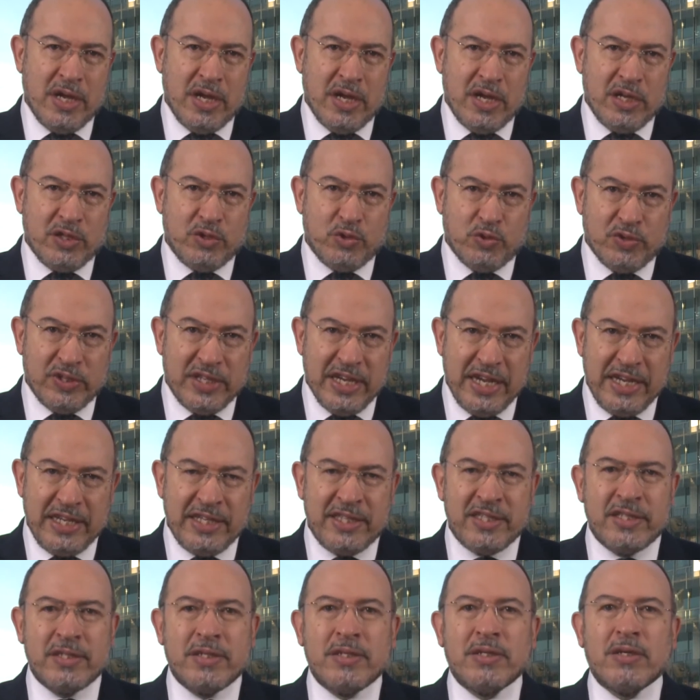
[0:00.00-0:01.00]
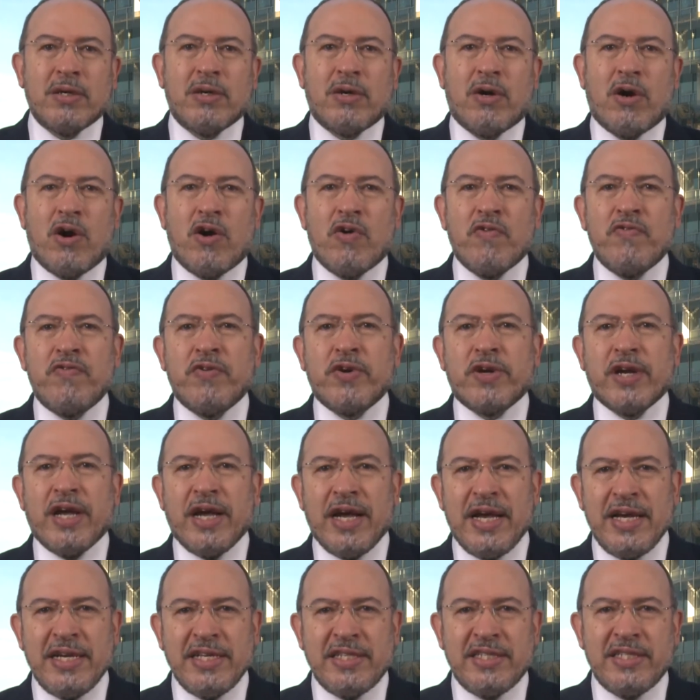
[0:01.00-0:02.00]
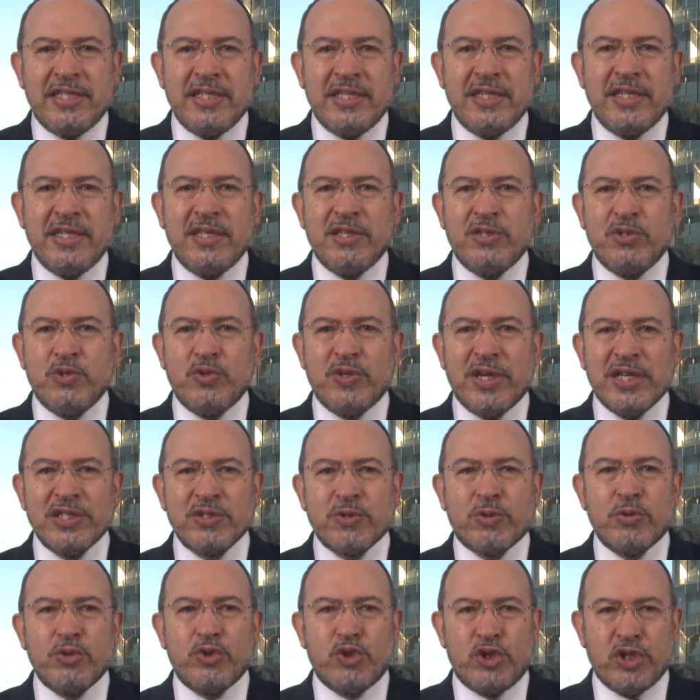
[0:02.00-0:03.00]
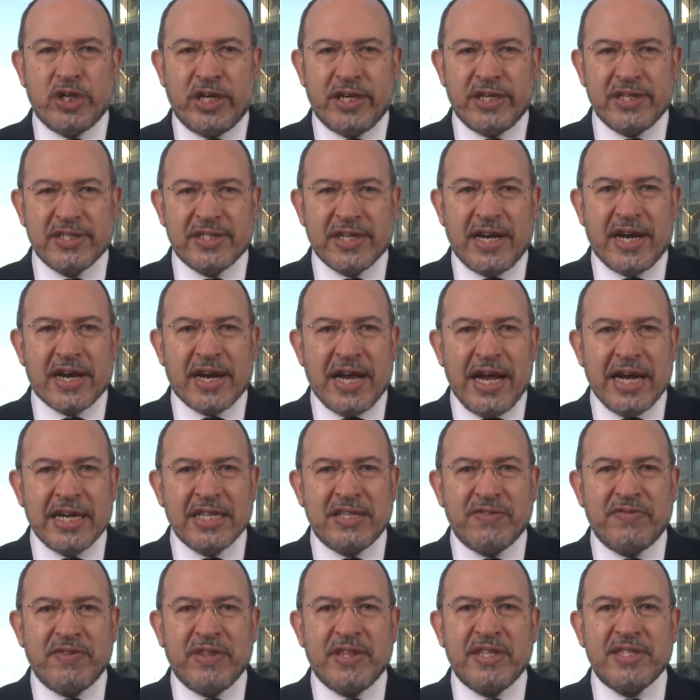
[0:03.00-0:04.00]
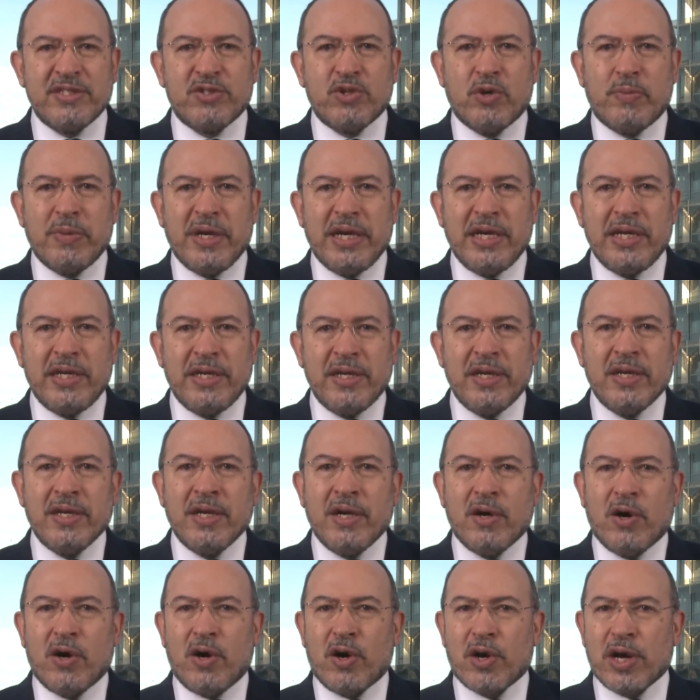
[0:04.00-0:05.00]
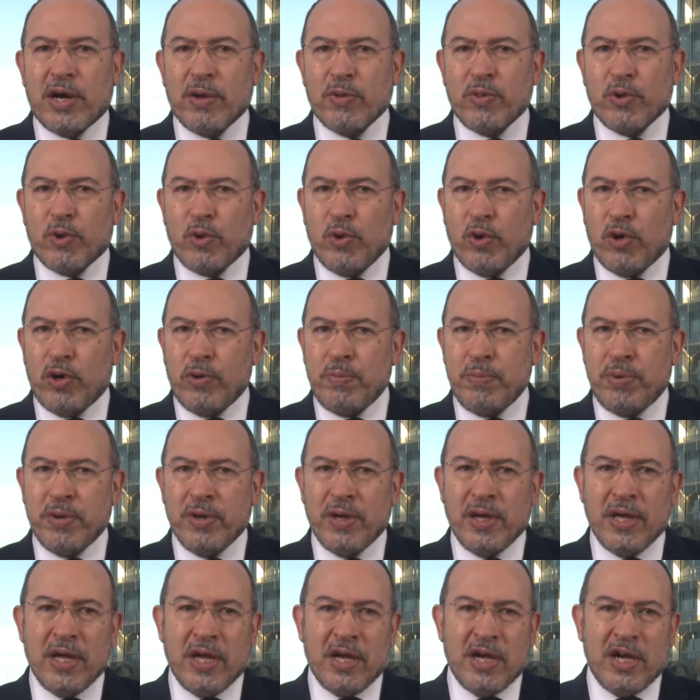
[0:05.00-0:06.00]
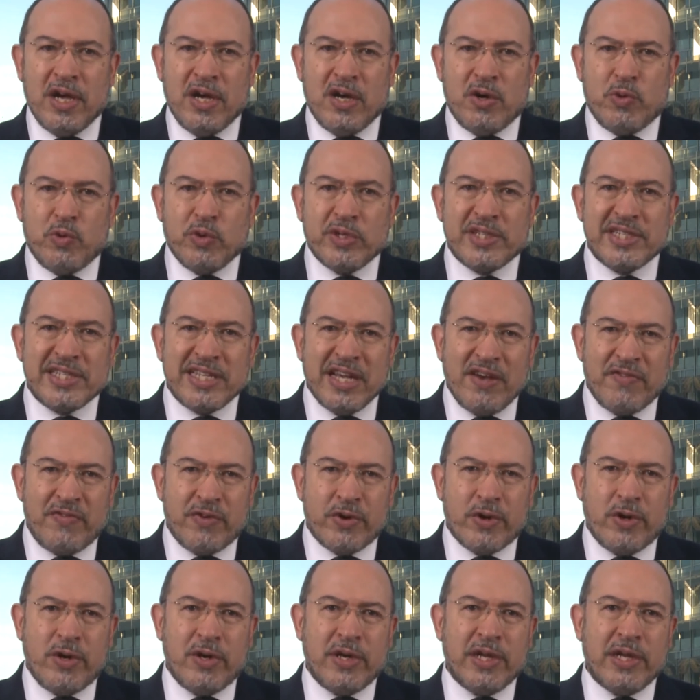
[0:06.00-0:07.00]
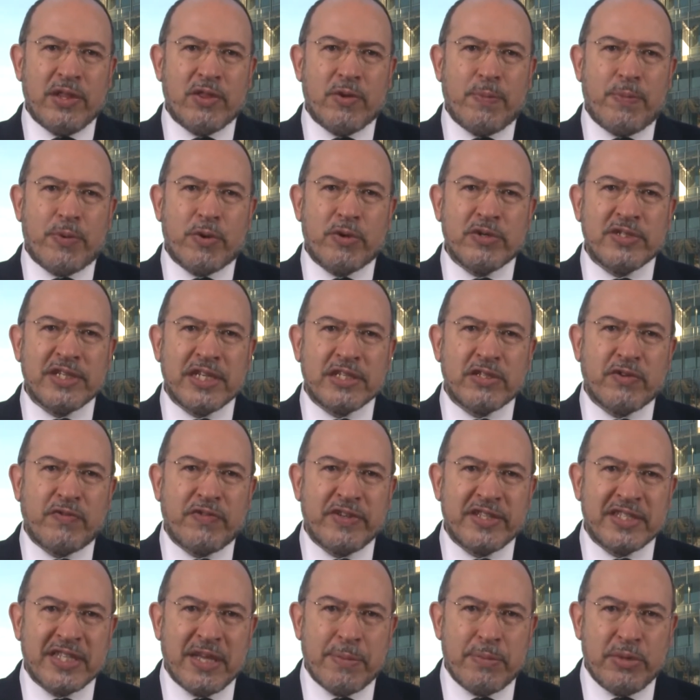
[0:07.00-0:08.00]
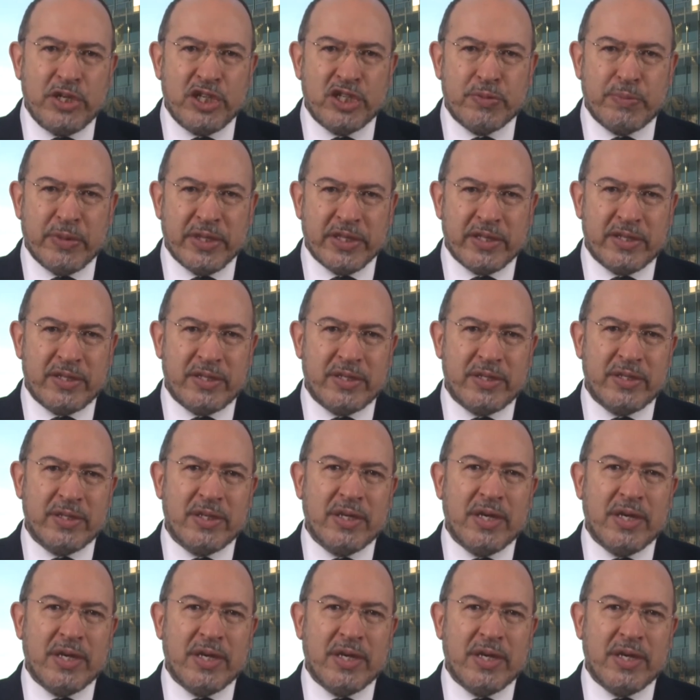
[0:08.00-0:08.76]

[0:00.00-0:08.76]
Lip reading: To date, over 80 UNESCO chairs are active in this domain around the globe, with several in the process of establishment.